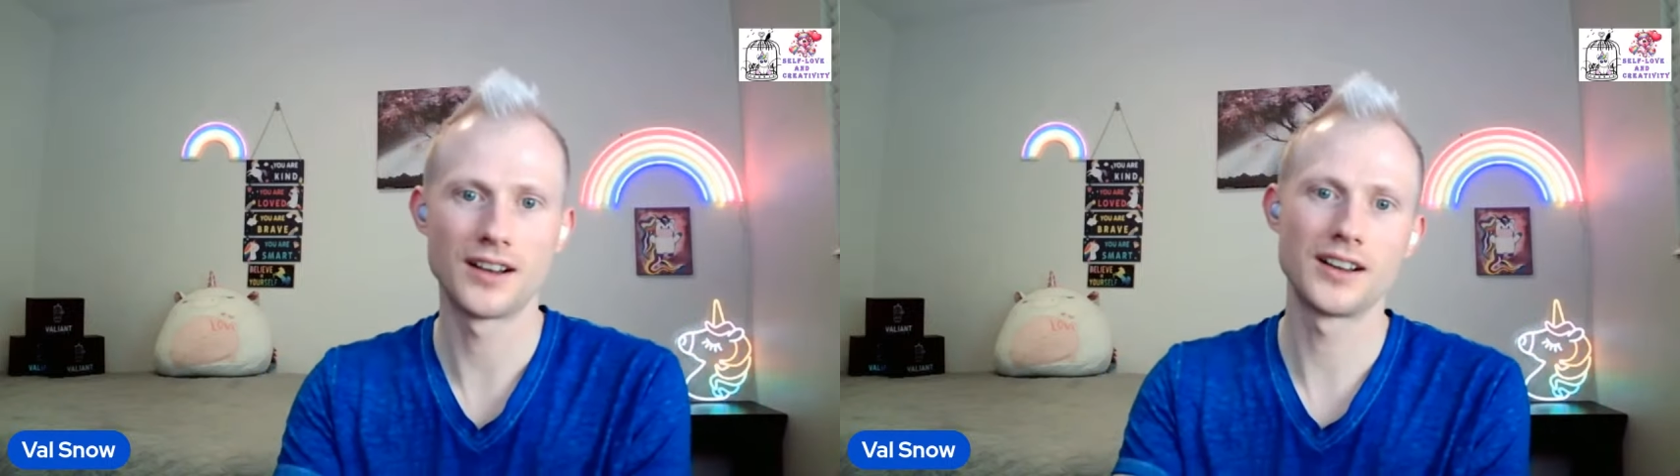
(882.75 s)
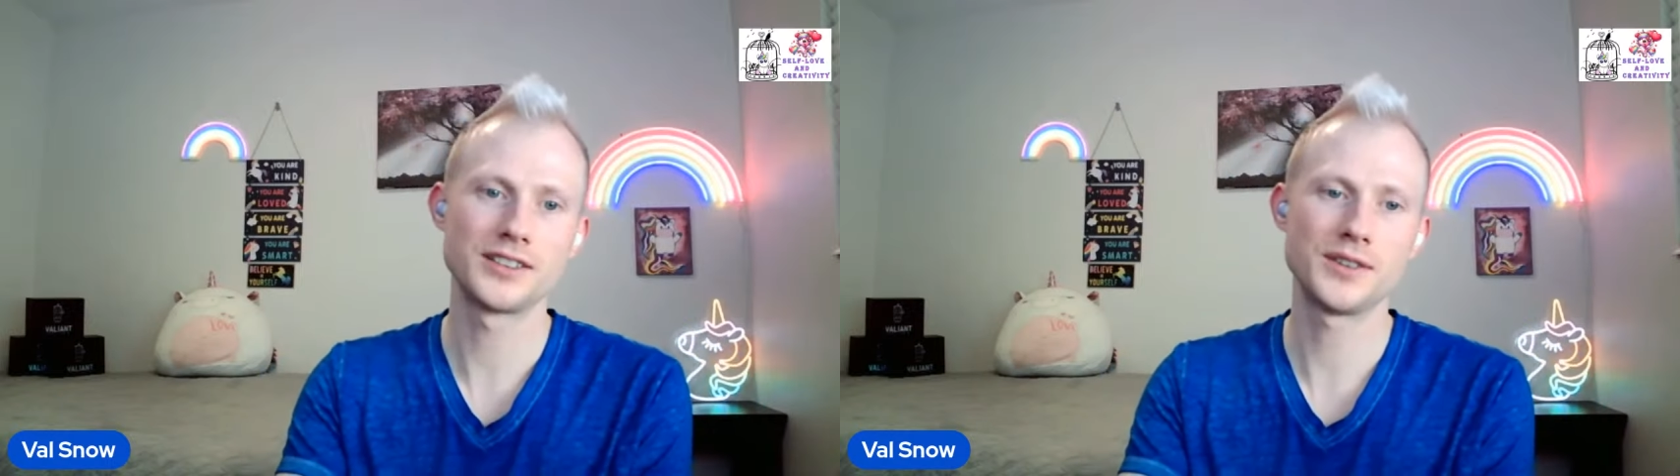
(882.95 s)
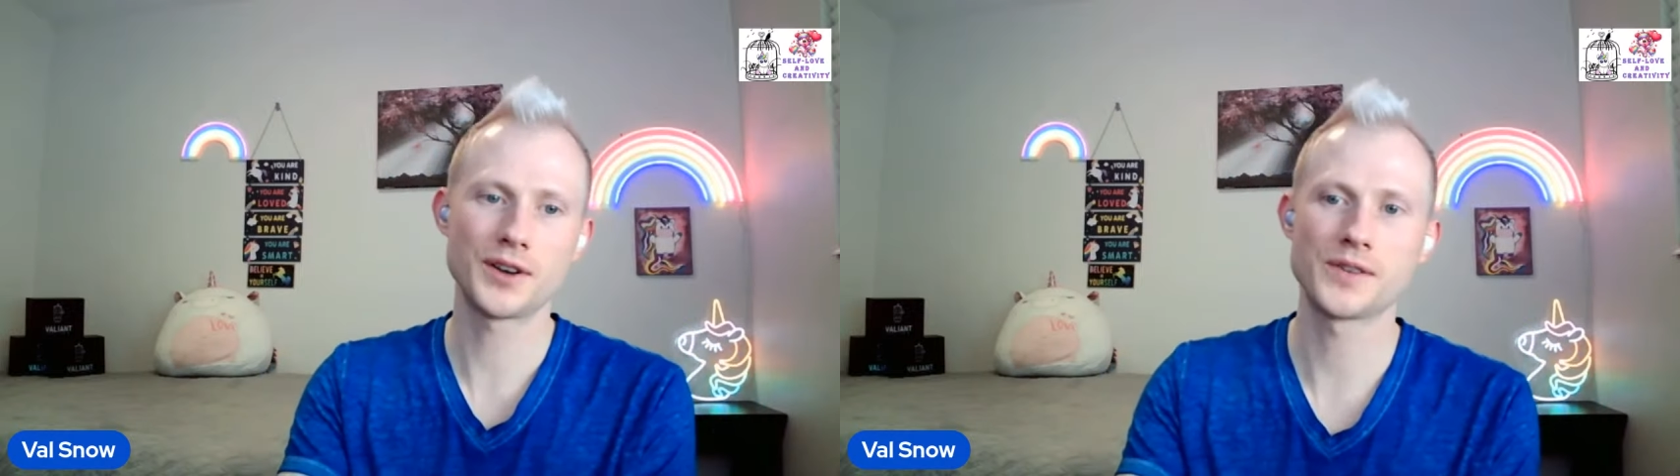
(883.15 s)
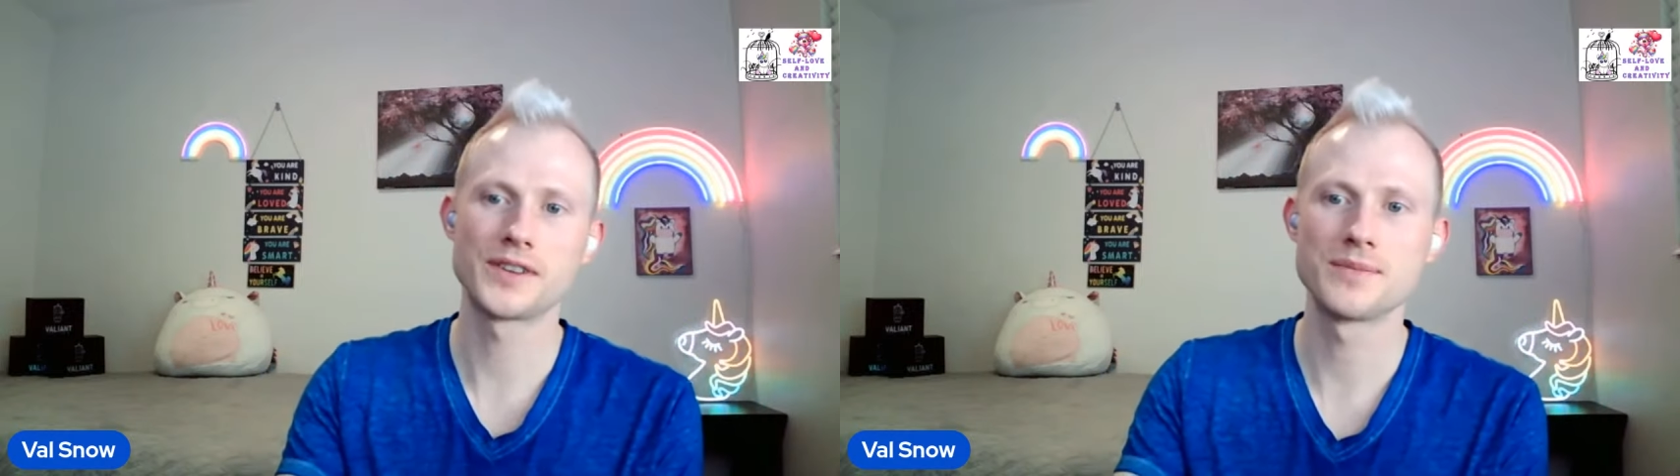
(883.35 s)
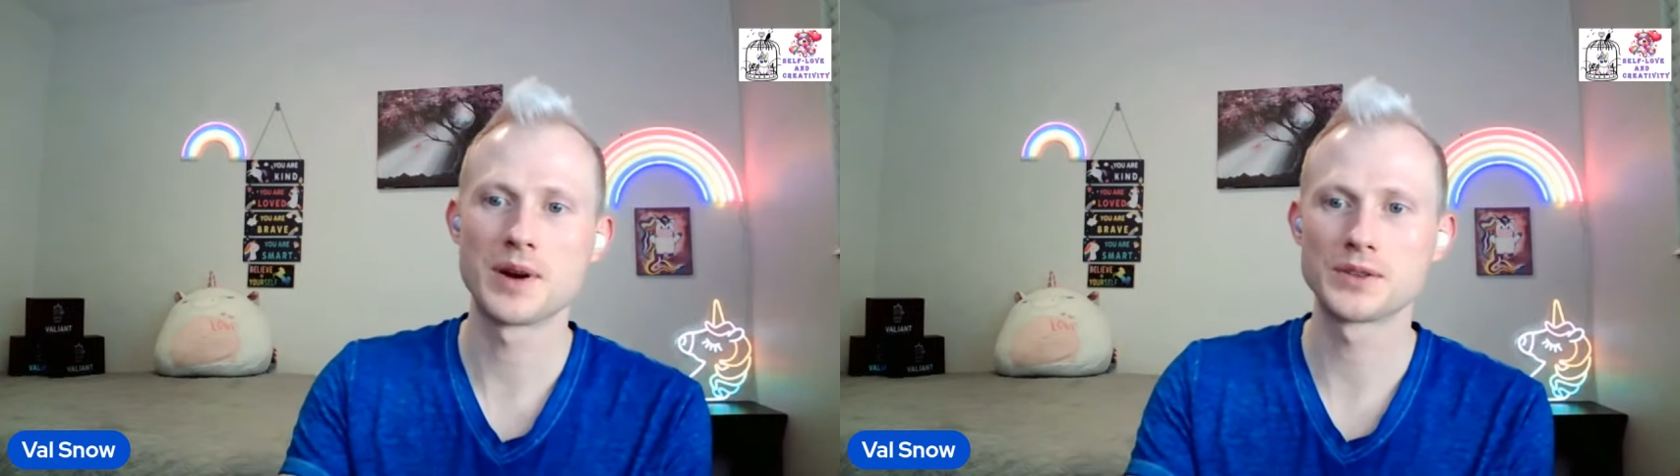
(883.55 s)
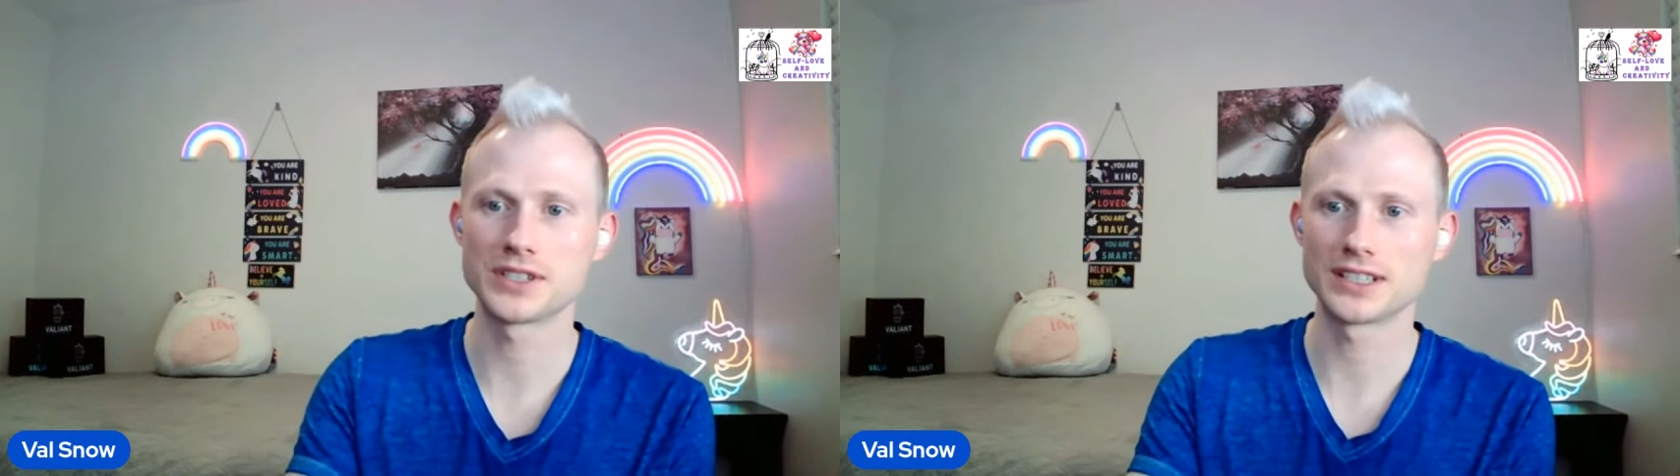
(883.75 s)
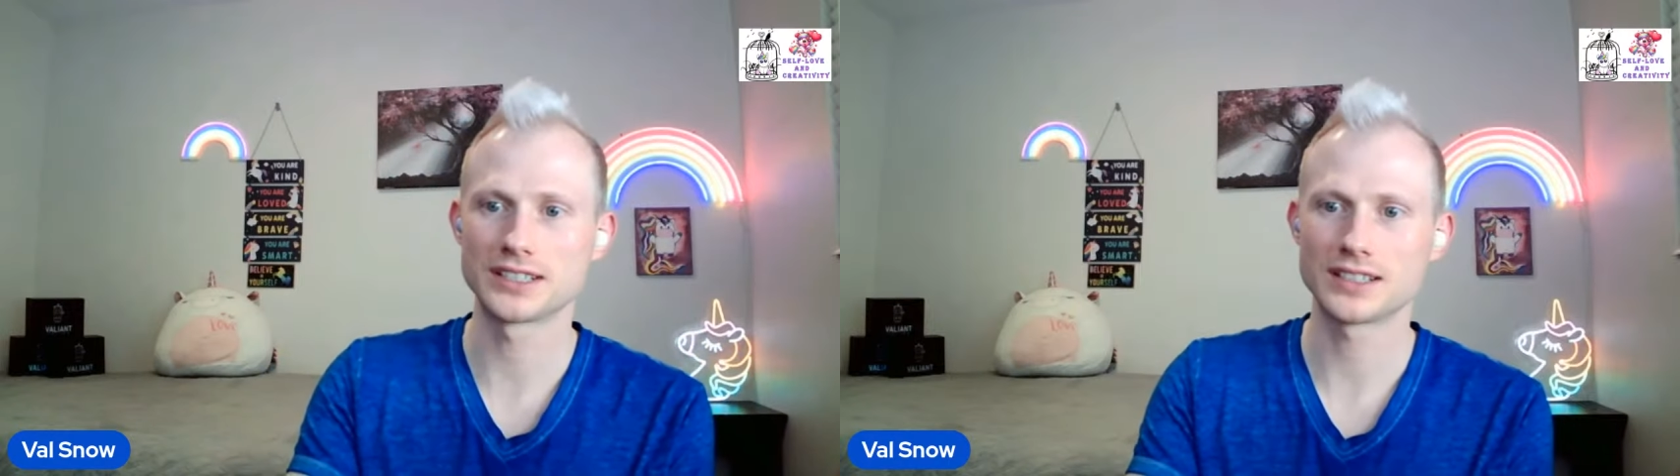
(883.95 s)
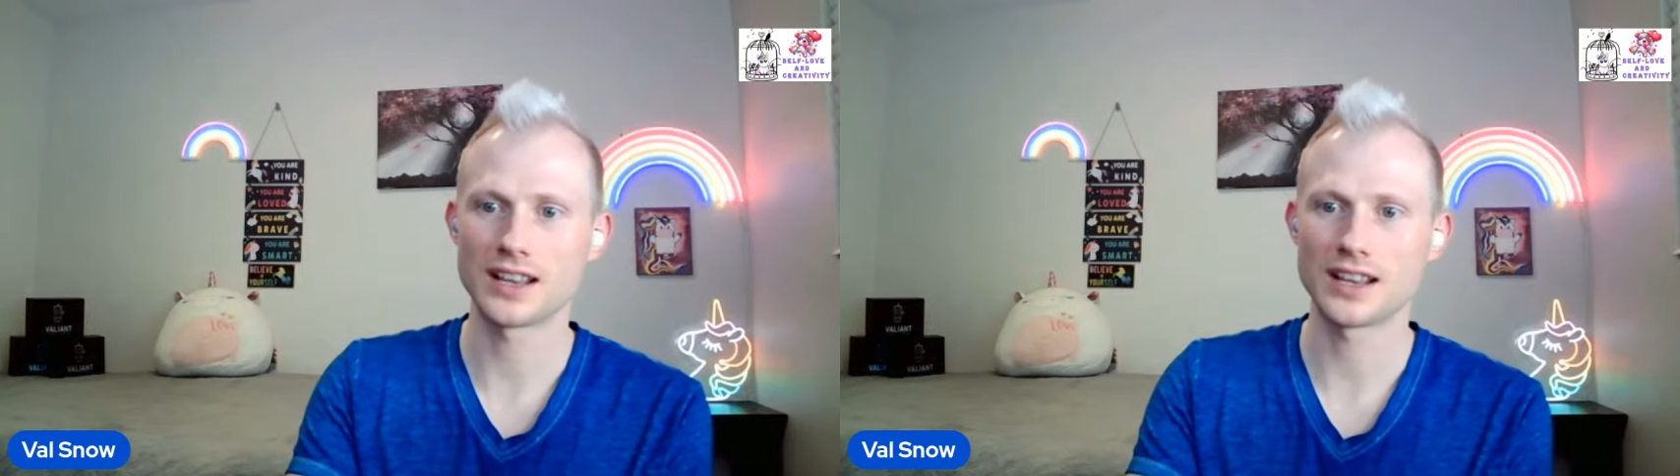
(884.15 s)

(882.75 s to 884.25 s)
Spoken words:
unicorn emojis.